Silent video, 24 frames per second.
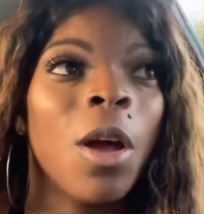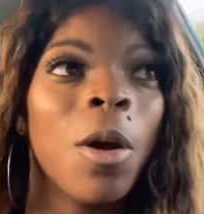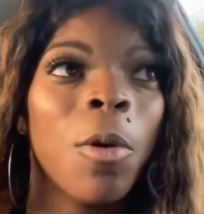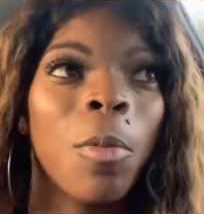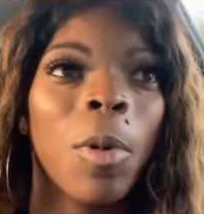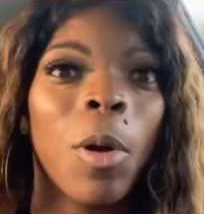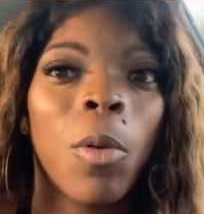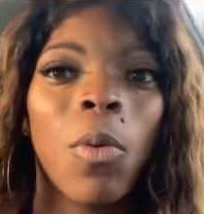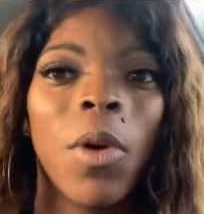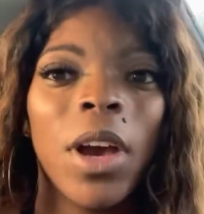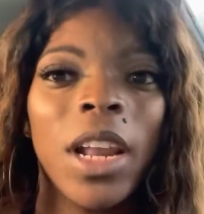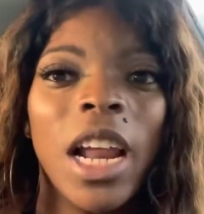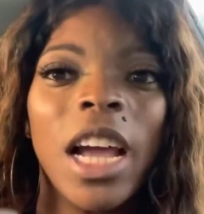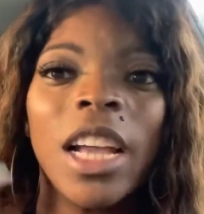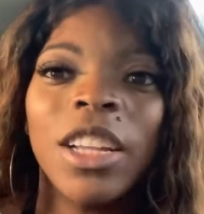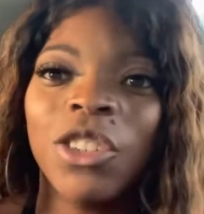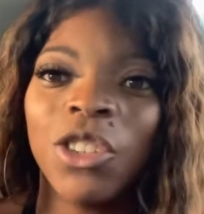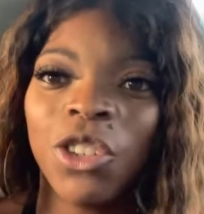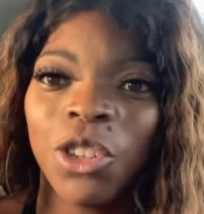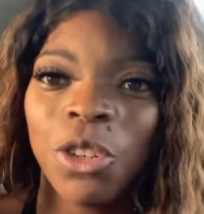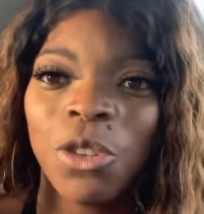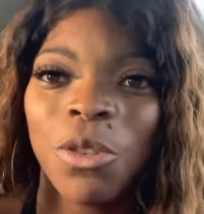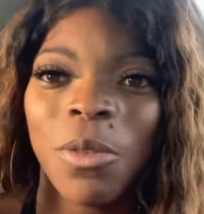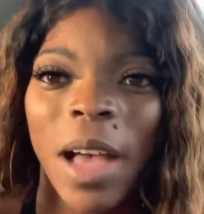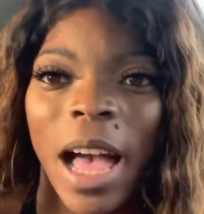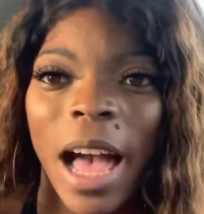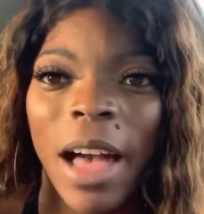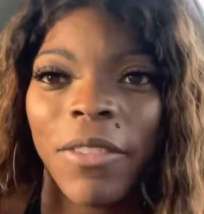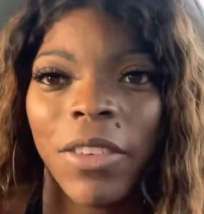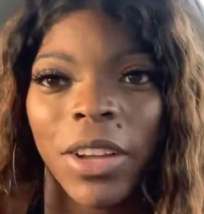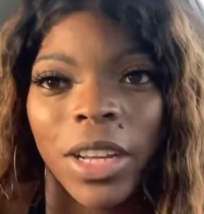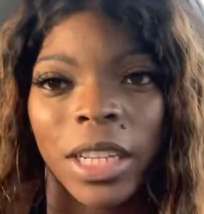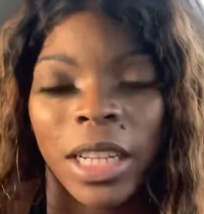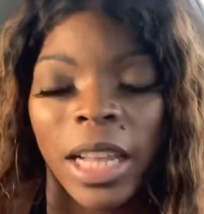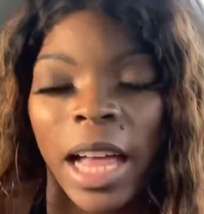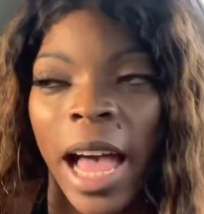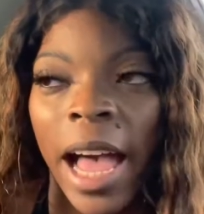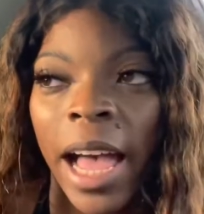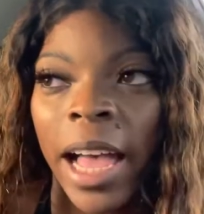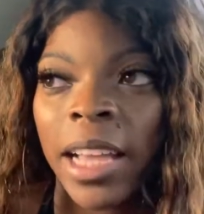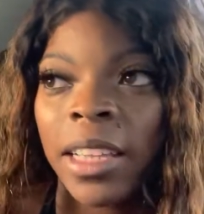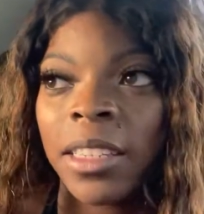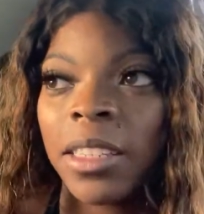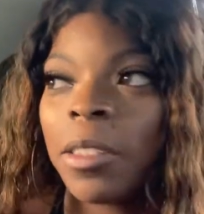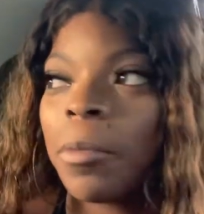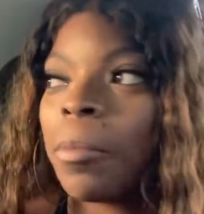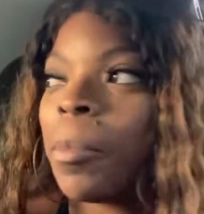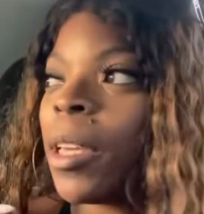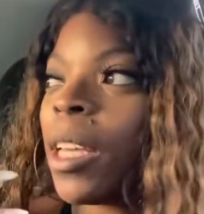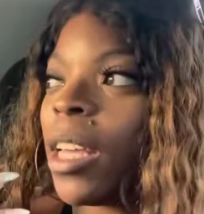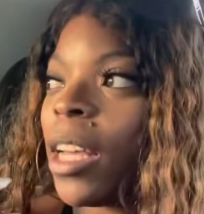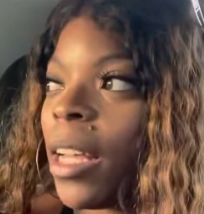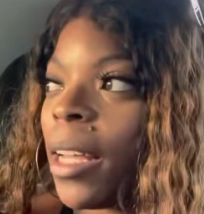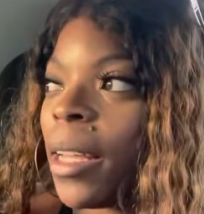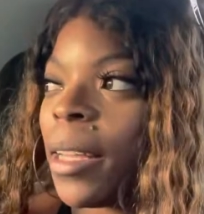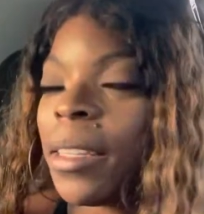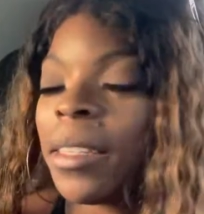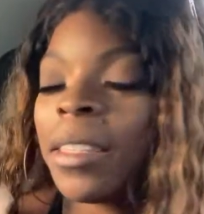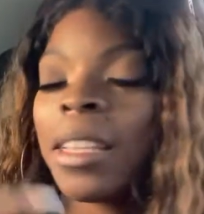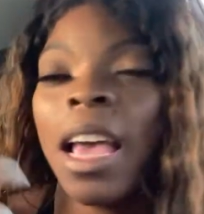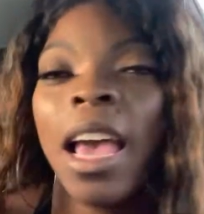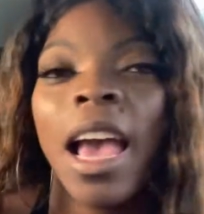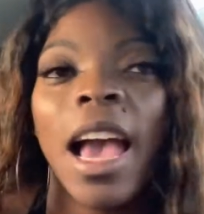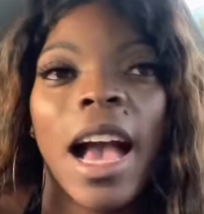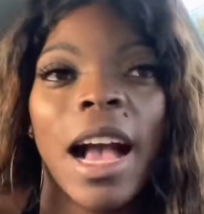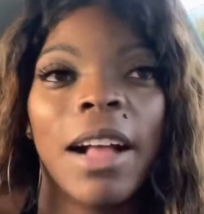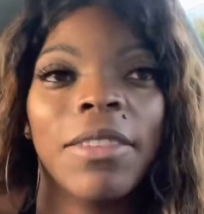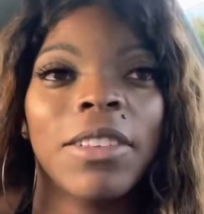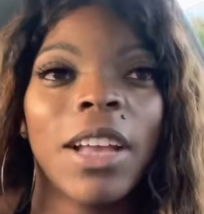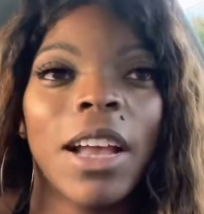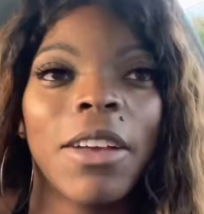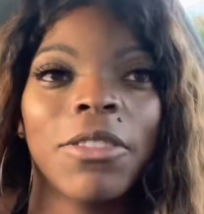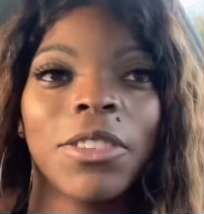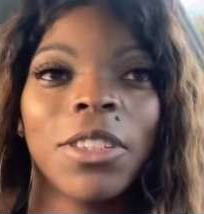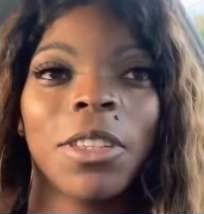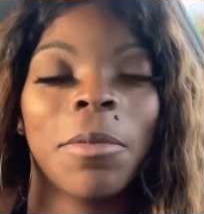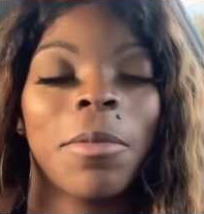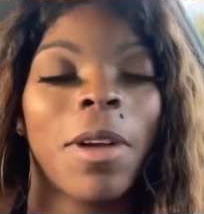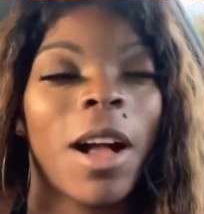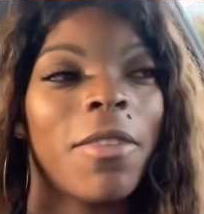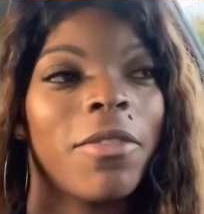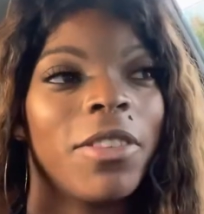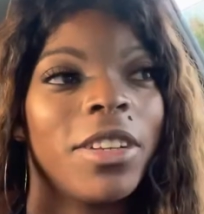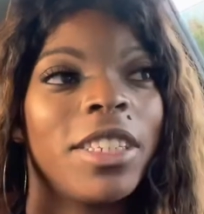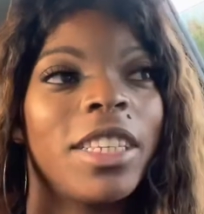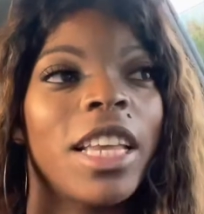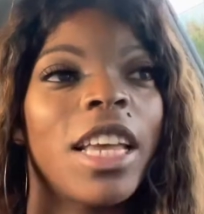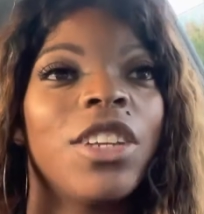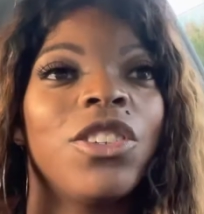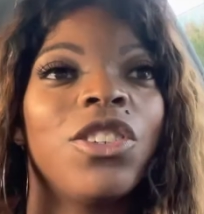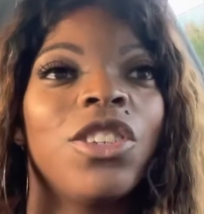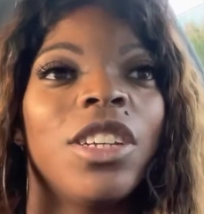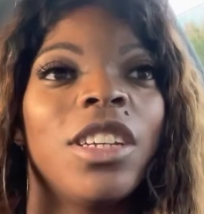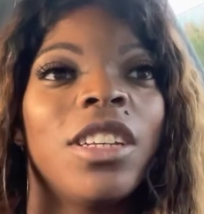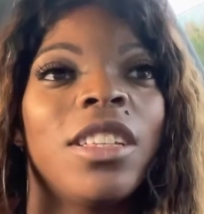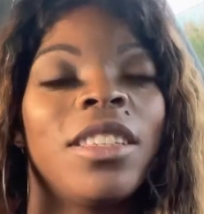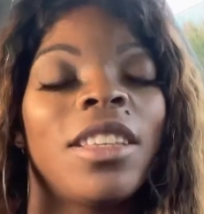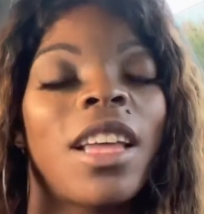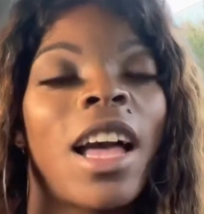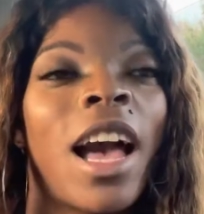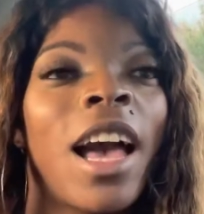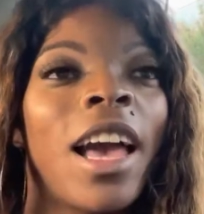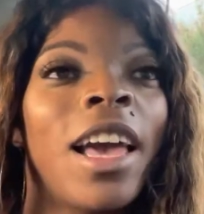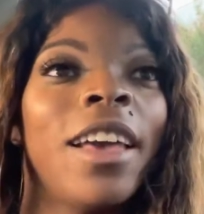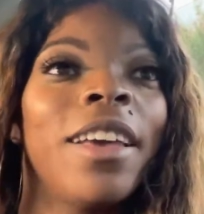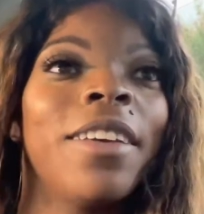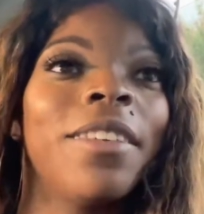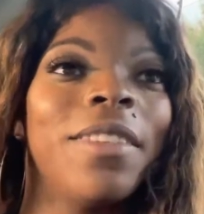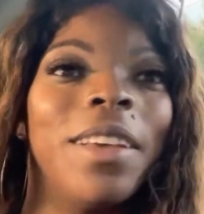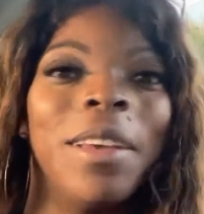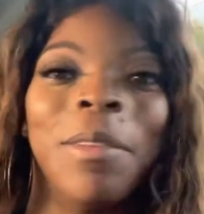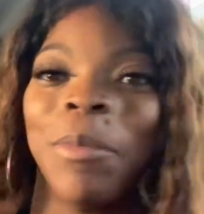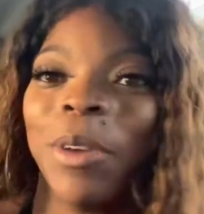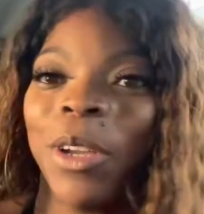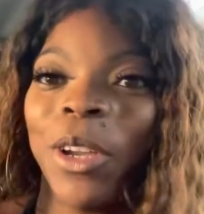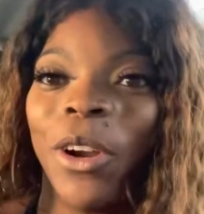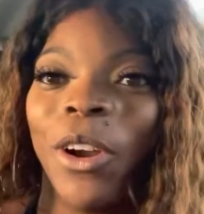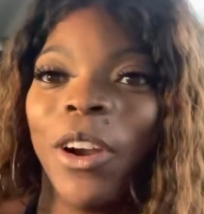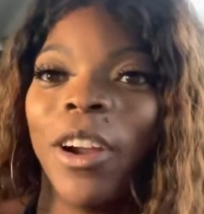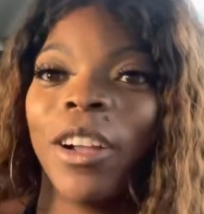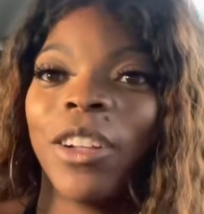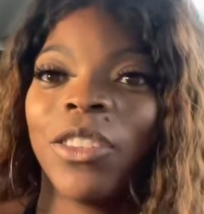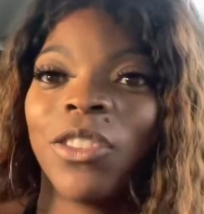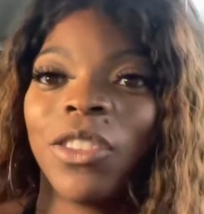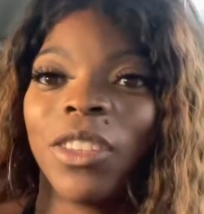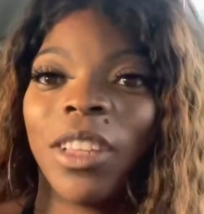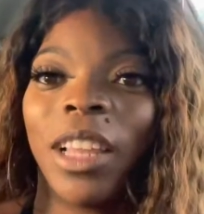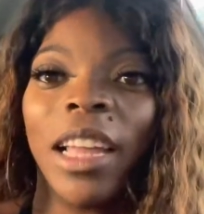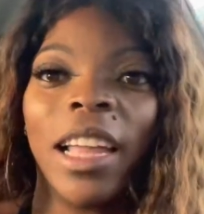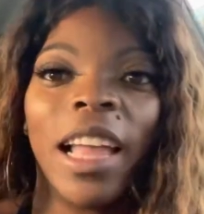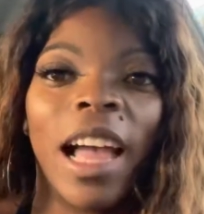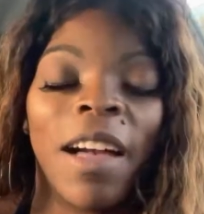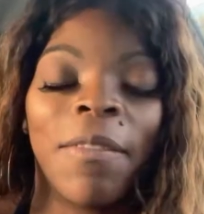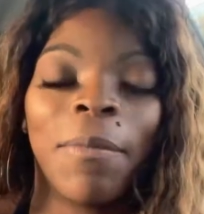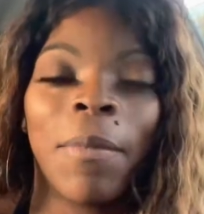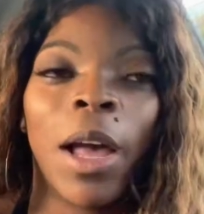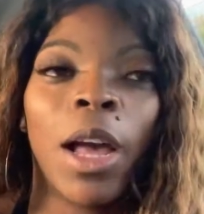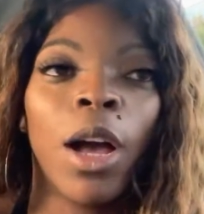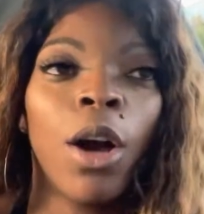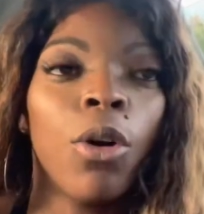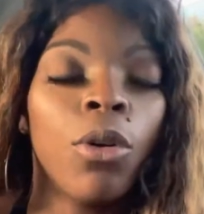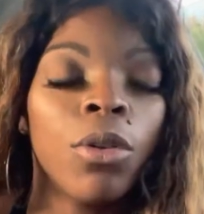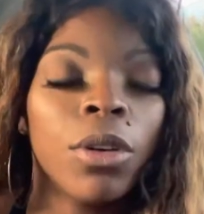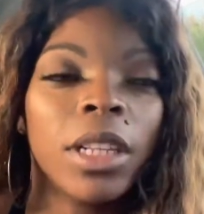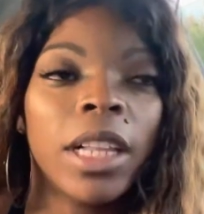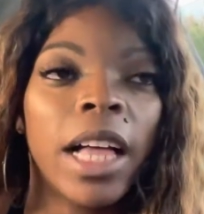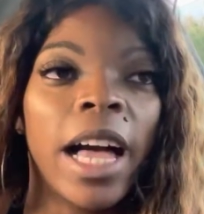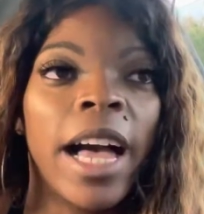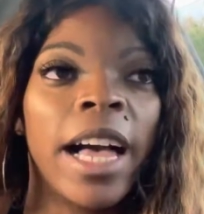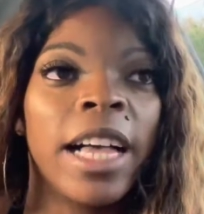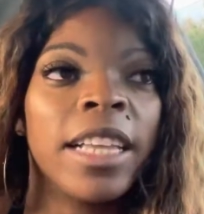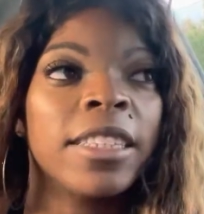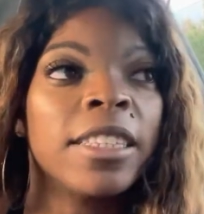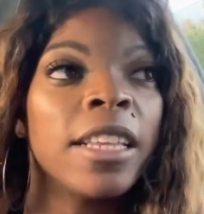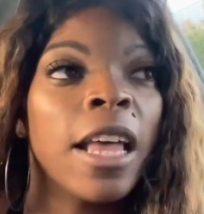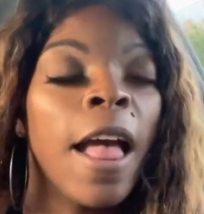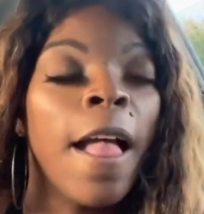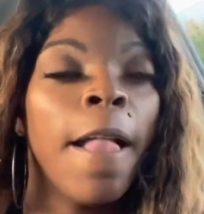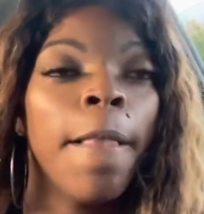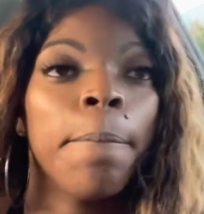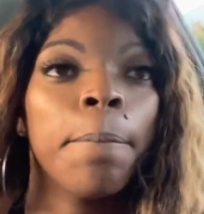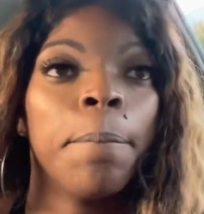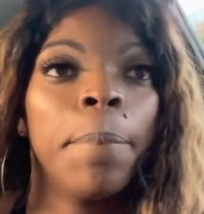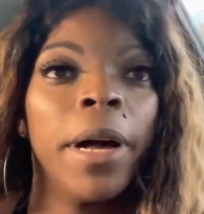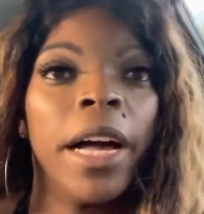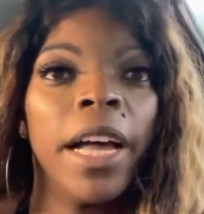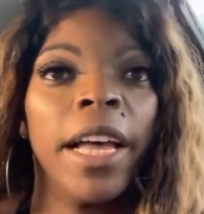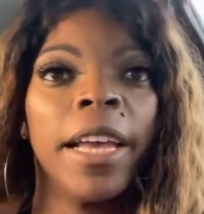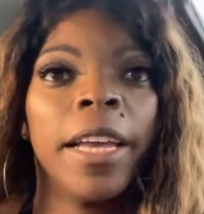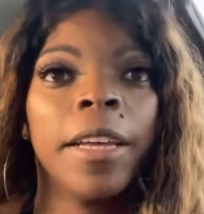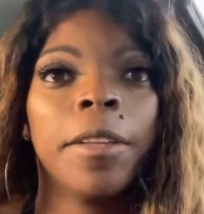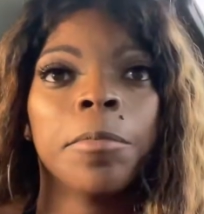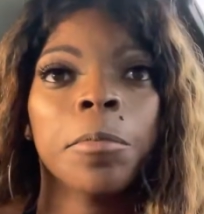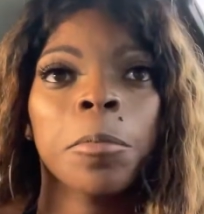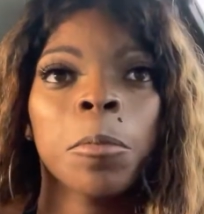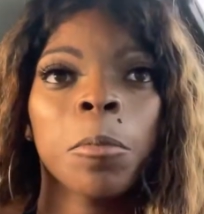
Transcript: but when I do have a class, because after having some conversations, I am encouraged to like have my own class, but